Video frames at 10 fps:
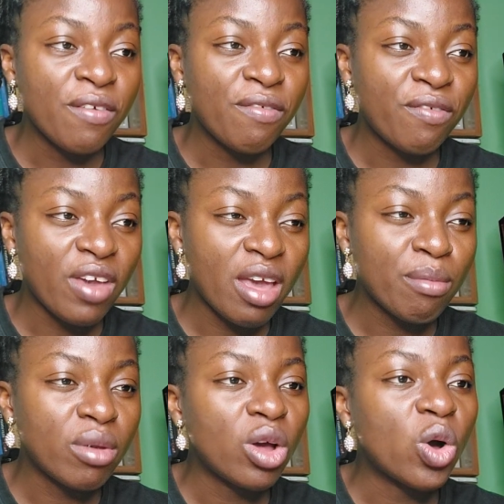
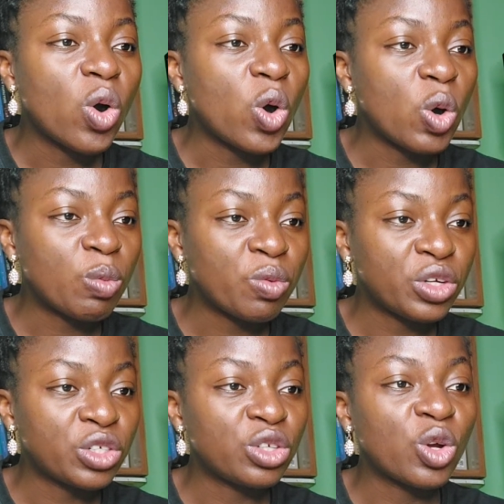firm or
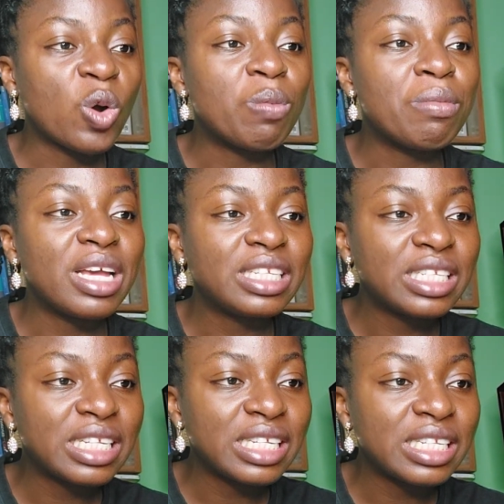corporation
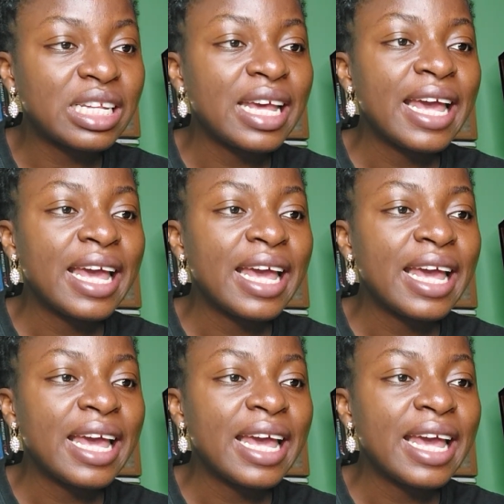commences